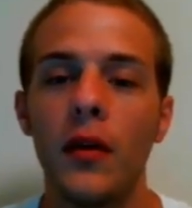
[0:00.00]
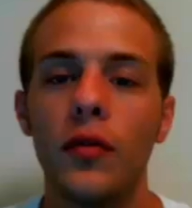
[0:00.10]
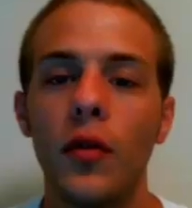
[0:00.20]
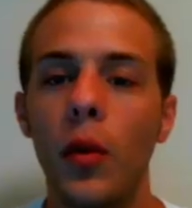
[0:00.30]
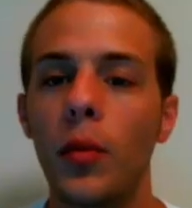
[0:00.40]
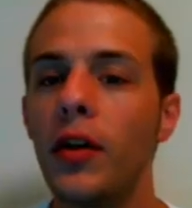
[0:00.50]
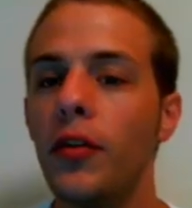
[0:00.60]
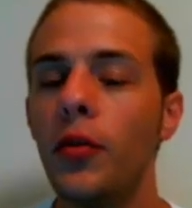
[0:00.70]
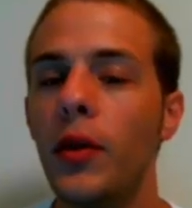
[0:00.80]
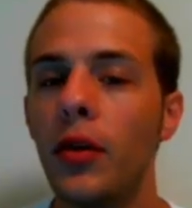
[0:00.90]
So what we're
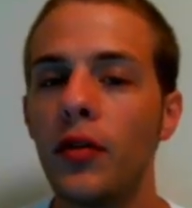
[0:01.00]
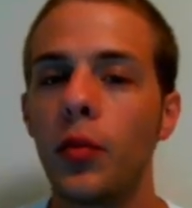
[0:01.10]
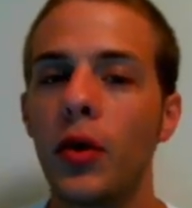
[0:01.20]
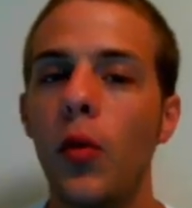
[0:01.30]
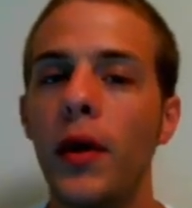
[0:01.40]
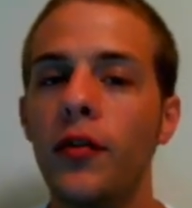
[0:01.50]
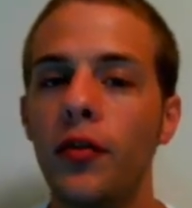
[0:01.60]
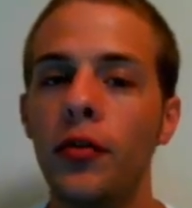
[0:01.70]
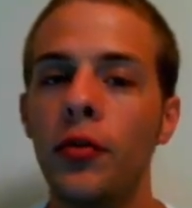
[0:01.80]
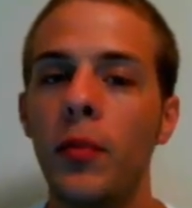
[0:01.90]
going to do here is we're going
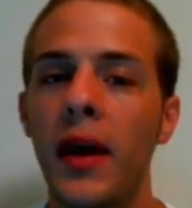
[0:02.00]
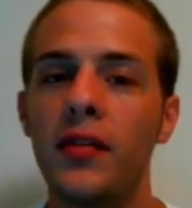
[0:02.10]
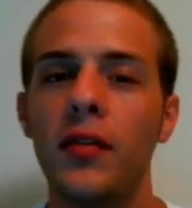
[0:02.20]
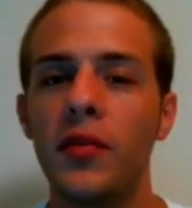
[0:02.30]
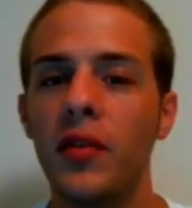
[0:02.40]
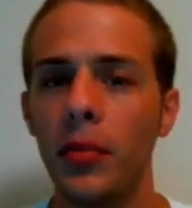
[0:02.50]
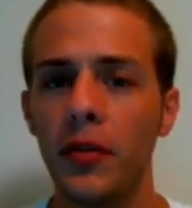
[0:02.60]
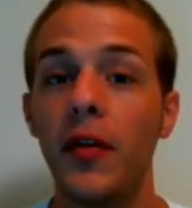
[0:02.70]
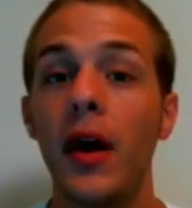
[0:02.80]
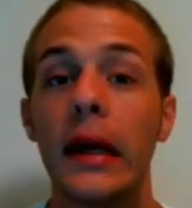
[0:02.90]
to make some
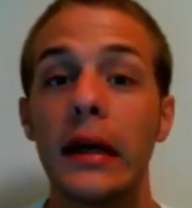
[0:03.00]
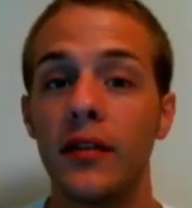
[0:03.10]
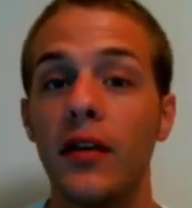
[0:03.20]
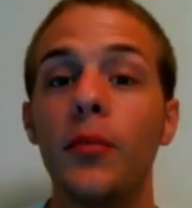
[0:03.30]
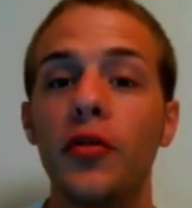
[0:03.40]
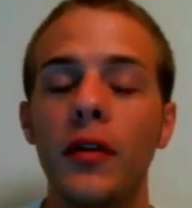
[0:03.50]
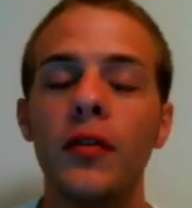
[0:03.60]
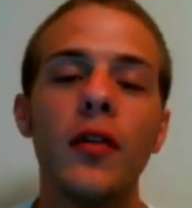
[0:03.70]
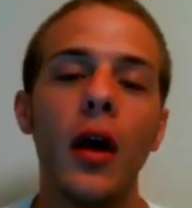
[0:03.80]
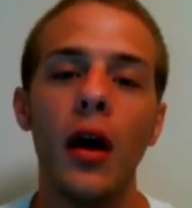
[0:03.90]
simplifying
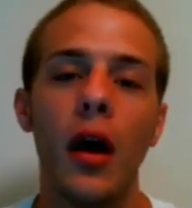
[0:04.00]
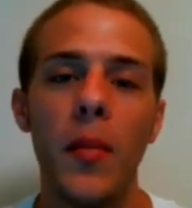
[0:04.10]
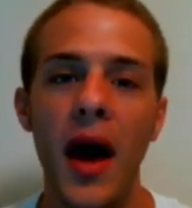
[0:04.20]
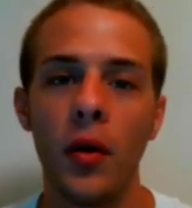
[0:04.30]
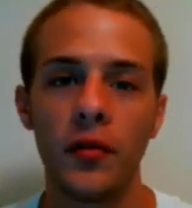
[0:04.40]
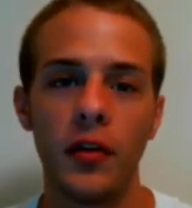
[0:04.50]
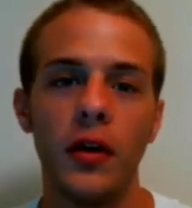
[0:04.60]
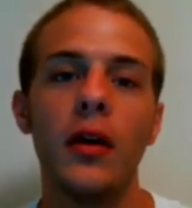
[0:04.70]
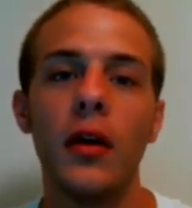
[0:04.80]
assumptions about